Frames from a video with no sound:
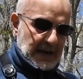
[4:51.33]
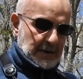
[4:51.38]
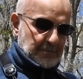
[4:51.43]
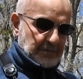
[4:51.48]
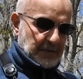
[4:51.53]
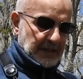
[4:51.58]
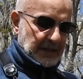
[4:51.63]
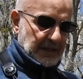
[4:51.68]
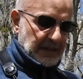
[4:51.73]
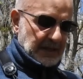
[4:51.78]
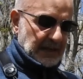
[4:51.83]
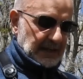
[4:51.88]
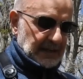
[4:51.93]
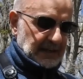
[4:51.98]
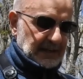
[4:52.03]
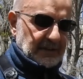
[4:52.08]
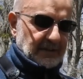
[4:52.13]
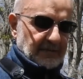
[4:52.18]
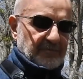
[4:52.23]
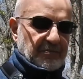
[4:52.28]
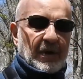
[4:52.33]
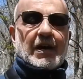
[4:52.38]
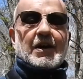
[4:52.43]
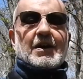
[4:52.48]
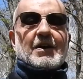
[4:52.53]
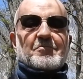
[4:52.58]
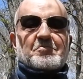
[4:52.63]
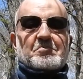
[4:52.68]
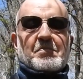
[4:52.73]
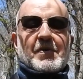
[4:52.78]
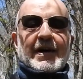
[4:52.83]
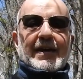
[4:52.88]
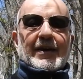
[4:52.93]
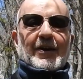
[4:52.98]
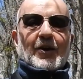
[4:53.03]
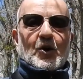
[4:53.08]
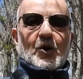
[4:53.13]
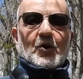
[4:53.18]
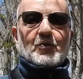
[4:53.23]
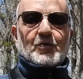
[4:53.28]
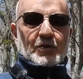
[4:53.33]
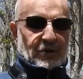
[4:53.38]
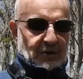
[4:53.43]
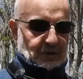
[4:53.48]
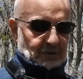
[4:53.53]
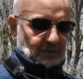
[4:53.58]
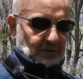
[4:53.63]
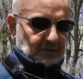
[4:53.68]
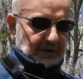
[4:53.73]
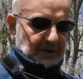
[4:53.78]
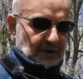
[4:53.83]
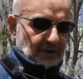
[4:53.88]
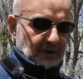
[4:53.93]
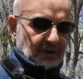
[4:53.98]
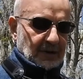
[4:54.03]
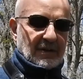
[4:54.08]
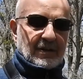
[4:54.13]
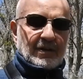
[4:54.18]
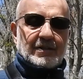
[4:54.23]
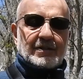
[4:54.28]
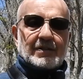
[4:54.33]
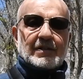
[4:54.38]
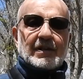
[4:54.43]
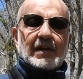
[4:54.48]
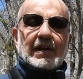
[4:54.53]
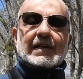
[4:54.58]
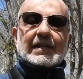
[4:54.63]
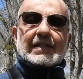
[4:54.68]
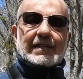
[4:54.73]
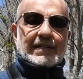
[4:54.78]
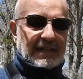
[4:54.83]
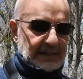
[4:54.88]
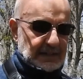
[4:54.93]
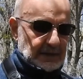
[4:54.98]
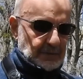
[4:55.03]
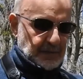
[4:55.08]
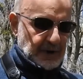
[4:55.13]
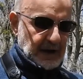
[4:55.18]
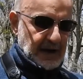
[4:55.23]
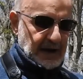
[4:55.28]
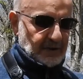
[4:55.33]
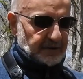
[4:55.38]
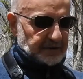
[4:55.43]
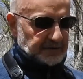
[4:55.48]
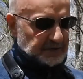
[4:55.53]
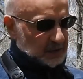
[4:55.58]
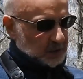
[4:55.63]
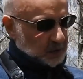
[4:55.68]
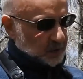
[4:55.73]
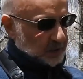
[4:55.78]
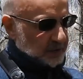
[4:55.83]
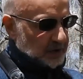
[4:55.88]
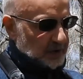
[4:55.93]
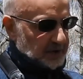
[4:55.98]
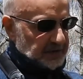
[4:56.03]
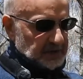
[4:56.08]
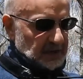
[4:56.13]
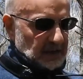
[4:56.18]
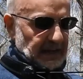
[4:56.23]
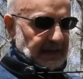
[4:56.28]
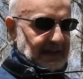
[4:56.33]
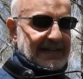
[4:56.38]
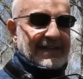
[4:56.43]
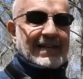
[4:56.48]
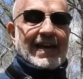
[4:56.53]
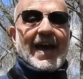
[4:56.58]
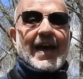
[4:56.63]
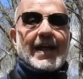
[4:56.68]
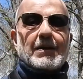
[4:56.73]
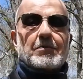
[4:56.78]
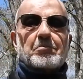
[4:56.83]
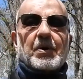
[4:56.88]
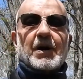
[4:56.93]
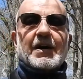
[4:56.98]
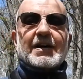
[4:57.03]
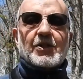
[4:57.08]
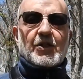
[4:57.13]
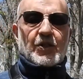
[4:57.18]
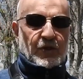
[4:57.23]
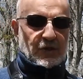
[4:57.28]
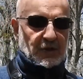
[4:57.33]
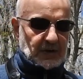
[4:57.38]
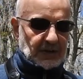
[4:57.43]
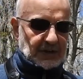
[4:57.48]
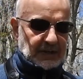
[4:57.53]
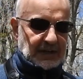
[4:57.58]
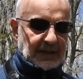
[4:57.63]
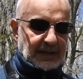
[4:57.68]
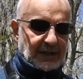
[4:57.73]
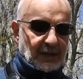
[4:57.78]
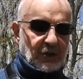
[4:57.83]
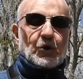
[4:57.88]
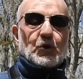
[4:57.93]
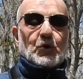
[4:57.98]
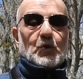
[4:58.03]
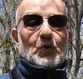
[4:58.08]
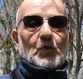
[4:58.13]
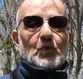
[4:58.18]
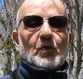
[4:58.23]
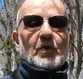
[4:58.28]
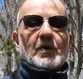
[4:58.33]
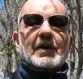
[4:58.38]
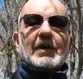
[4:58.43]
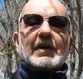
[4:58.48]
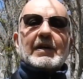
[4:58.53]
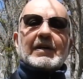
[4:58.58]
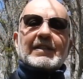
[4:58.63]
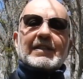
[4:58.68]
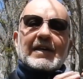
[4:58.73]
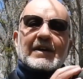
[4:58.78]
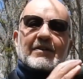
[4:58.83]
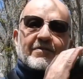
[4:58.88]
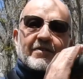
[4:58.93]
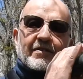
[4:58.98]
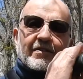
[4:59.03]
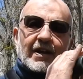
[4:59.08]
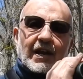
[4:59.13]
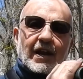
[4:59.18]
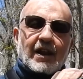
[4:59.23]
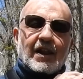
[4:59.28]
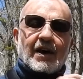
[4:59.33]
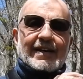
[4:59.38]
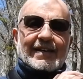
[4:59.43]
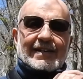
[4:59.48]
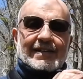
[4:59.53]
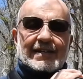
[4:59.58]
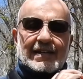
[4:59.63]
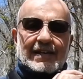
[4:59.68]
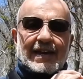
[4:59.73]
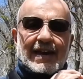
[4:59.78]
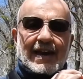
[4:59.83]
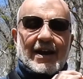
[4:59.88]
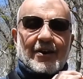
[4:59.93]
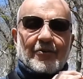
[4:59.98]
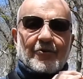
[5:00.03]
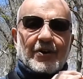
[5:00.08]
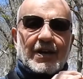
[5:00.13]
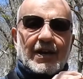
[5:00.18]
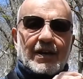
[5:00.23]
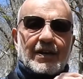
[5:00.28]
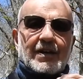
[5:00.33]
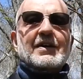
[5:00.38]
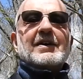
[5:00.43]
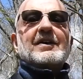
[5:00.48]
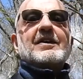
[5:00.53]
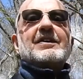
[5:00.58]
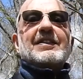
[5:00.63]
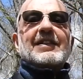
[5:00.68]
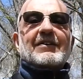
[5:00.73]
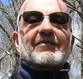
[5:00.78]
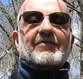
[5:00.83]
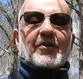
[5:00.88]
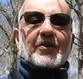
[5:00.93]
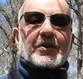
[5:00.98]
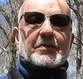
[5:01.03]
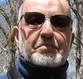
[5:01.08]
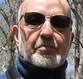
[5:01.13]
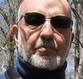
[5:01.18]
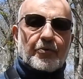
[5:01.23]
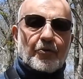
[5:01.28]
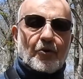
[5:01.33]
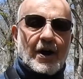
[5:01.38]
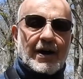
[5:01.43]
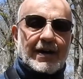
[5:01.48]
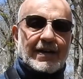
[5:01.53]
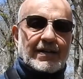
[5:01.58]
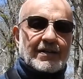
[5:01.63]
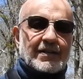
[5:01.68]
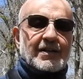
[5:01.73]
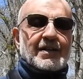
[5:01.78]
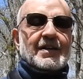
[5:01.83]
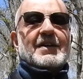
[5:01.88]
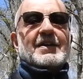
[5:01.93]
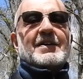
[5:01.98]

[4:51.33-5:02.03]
But these have become my go-to binoculars. This is a pair of Swarovski 10 by 32. They're very light to carry, They're very bright.